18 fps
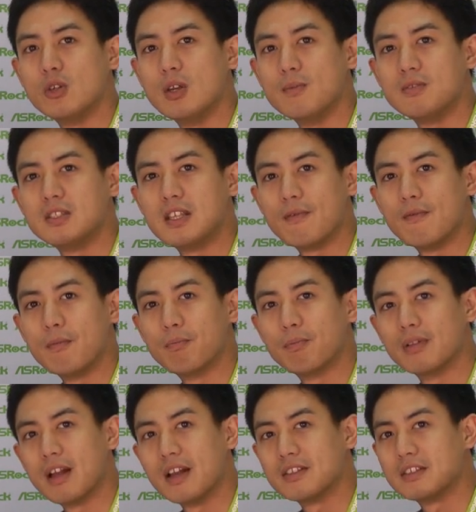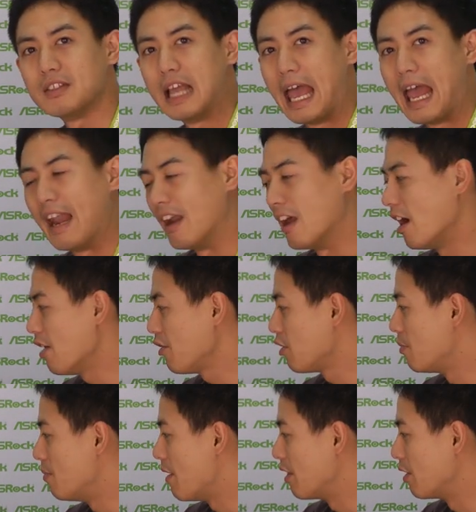Extreme 7 Plus and
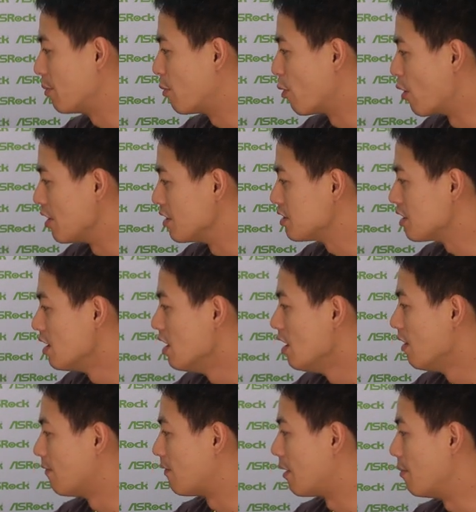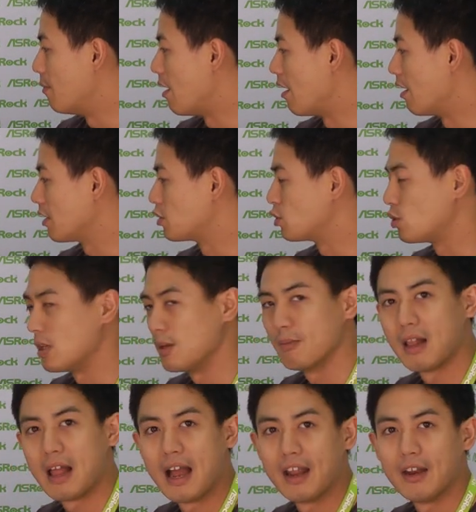other motherboards from our
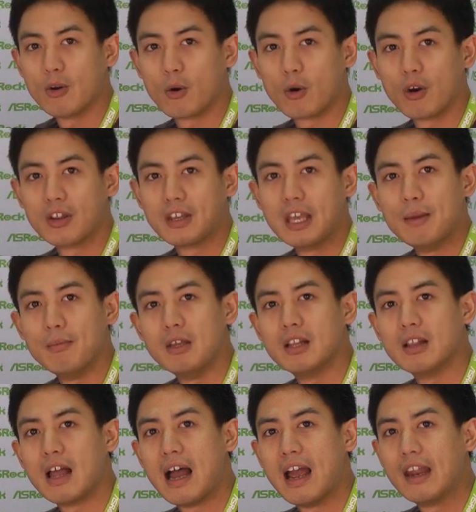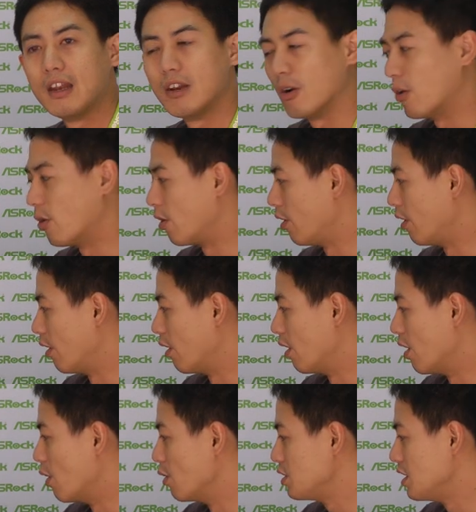Extreme line or gaming line
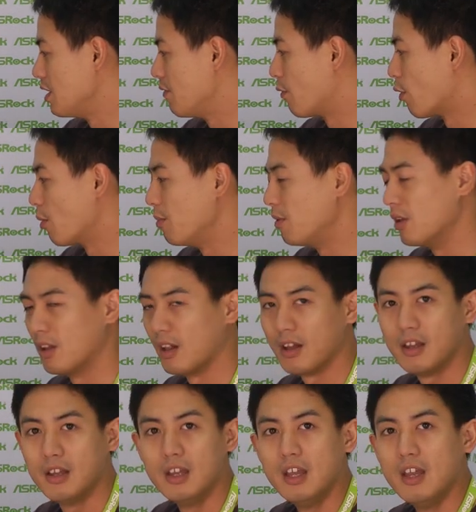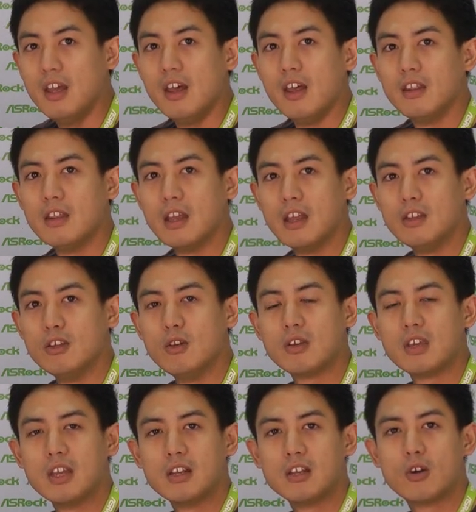or OC formula,
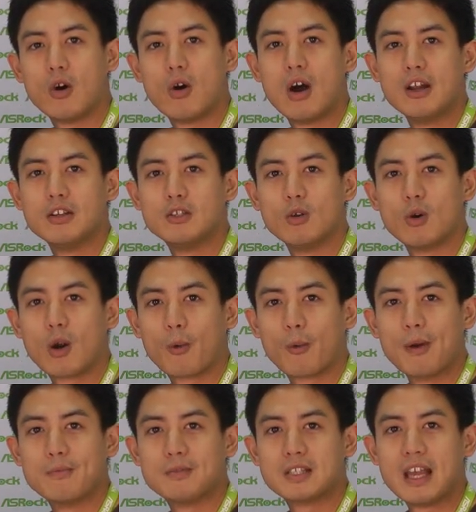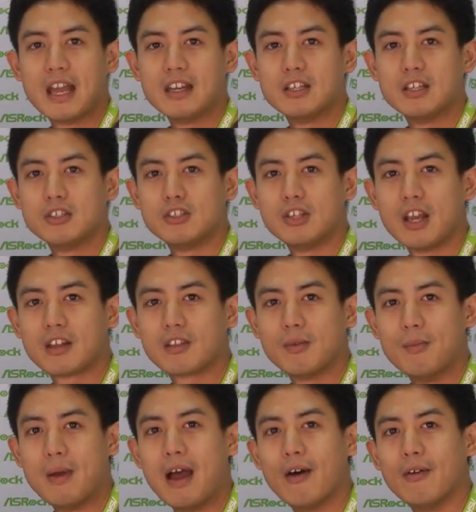then you can go onto our website to
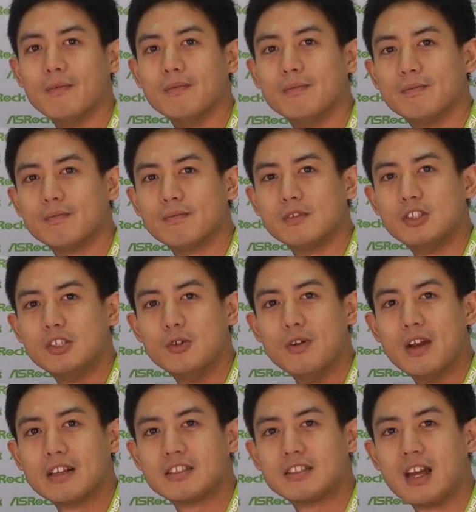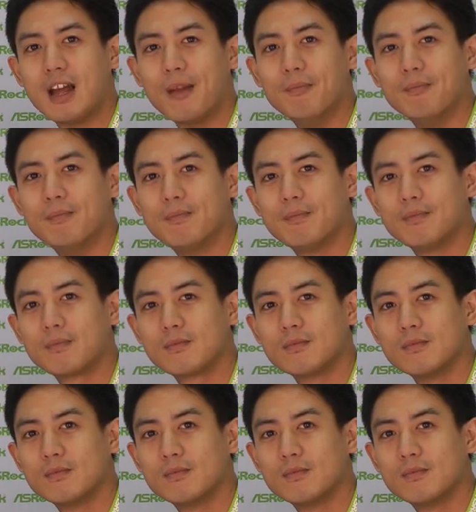check them out. See you next time.